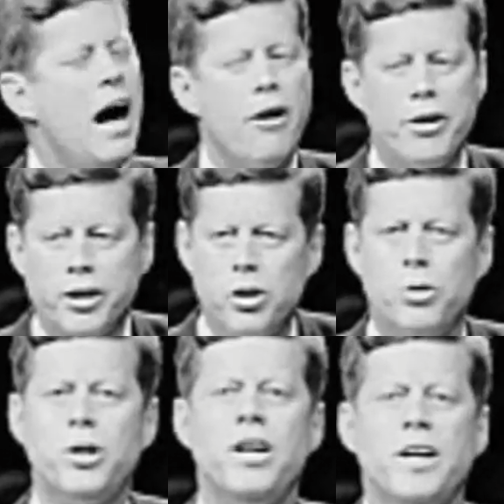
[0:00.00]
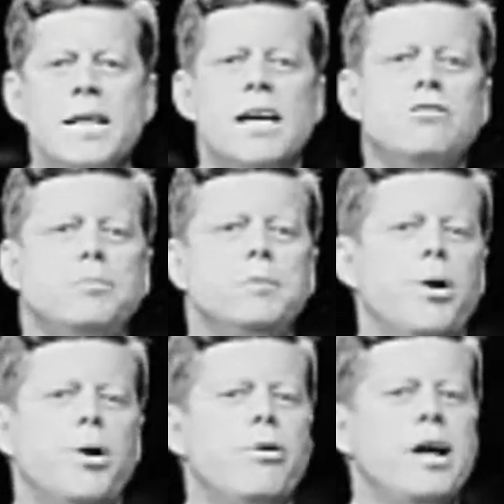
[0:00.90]
are included in a government
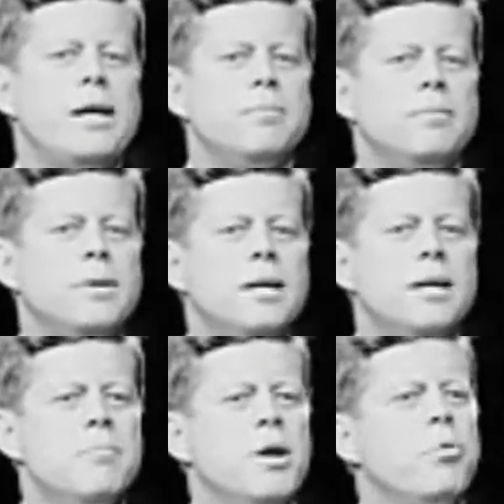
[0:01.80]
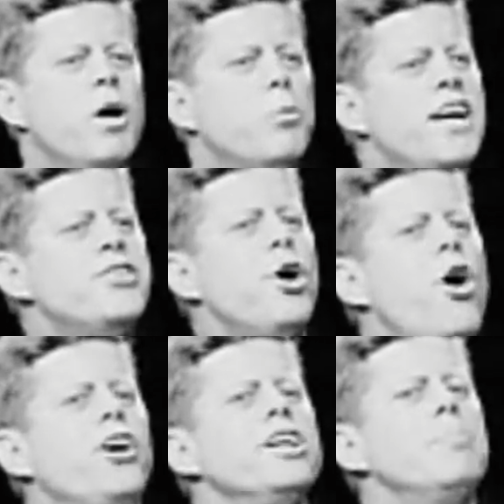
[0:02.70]
program. But what we're
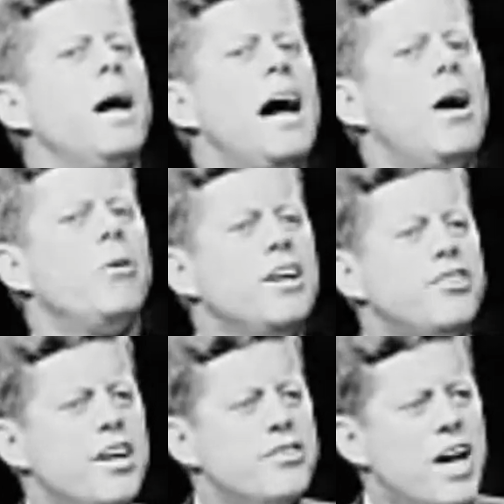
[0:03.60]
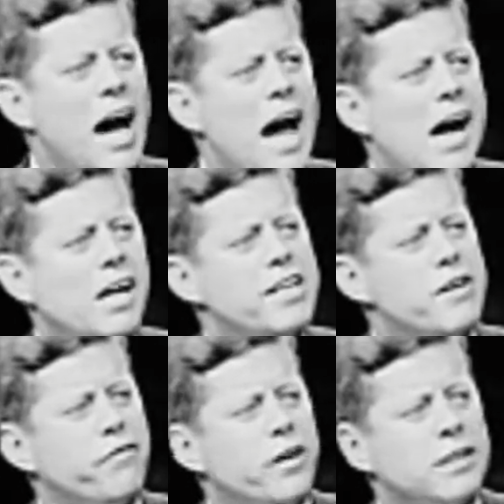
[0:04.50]
talking about is entirely
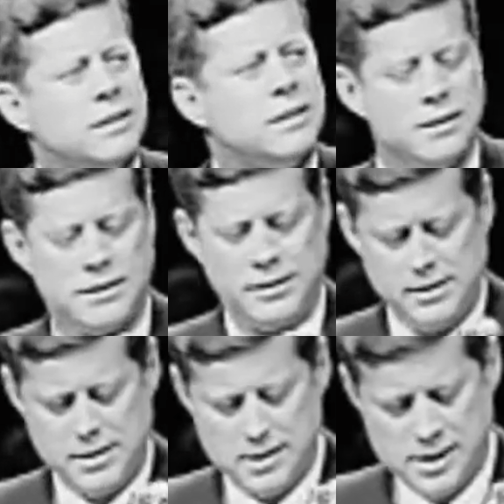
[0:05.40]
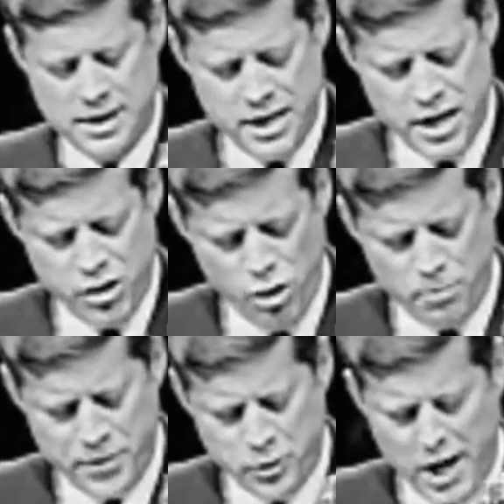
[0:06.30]
different. And I
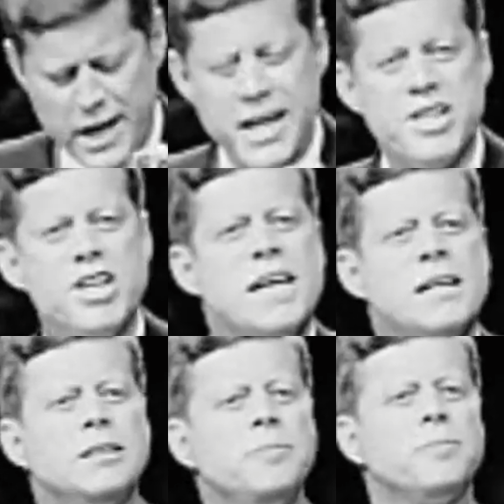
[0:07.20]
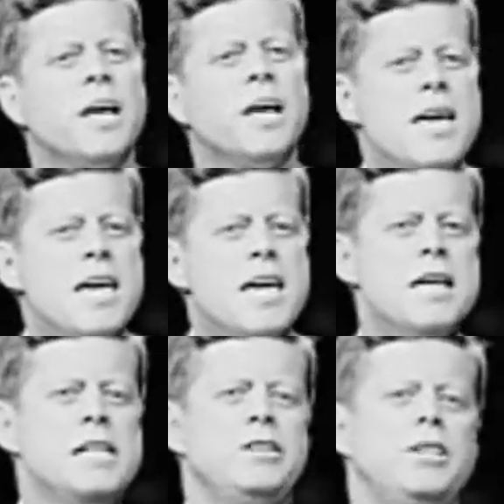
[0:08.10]
hope that while he's here,
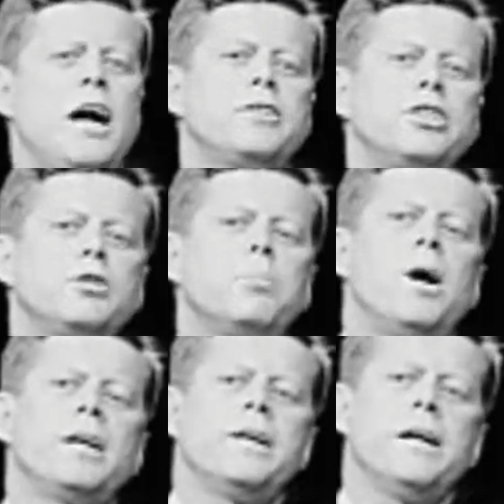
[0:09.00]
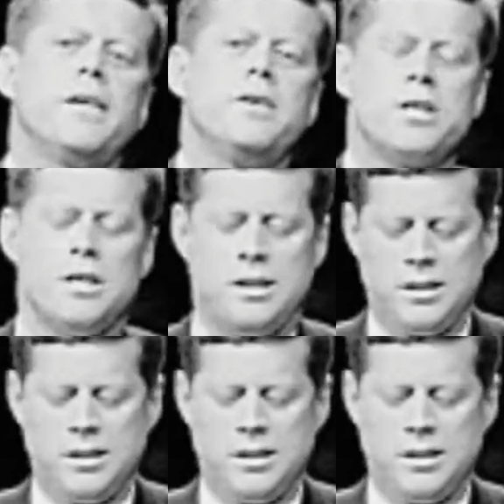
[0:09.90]
he and Doctor Spock and others